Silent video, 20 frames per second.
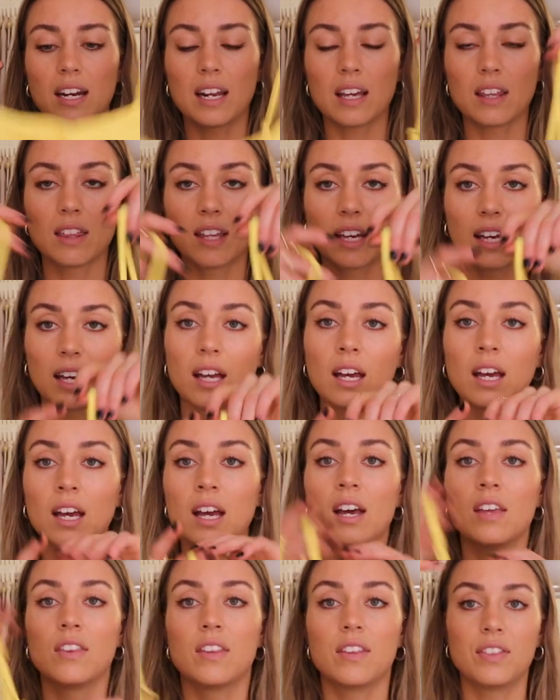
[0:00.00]
And I think
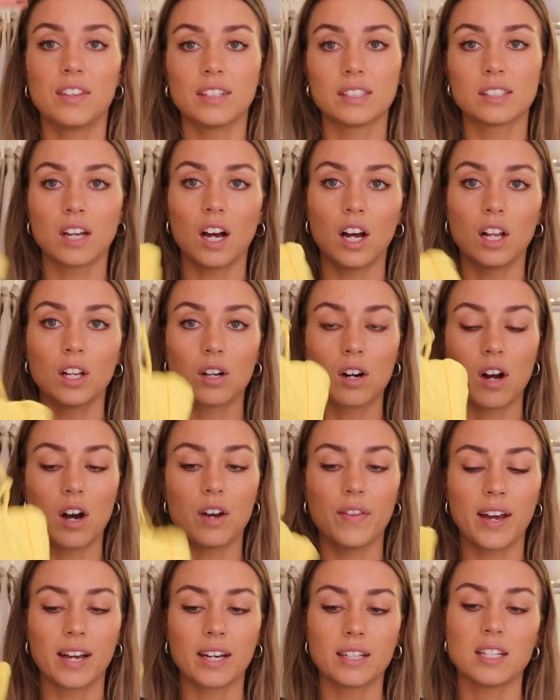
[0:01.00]
that this color
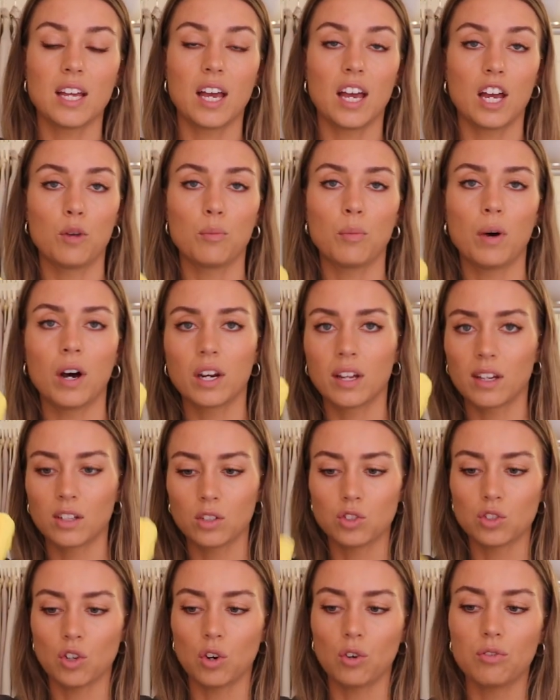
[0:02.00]
on like a tan body
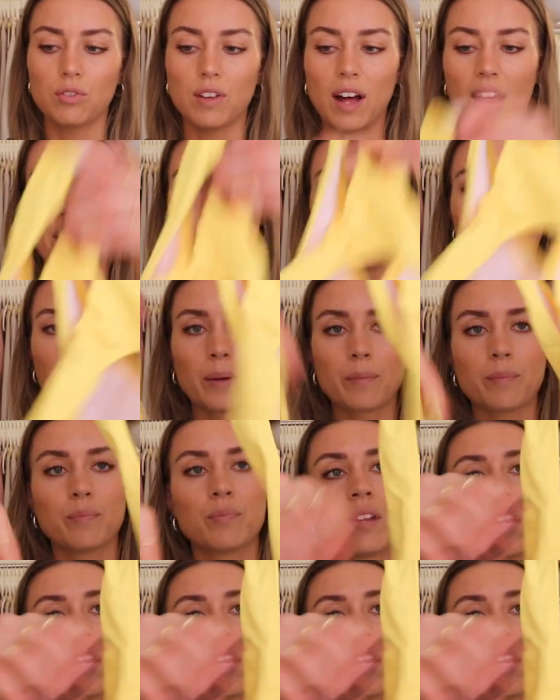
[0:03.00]
is so flattering.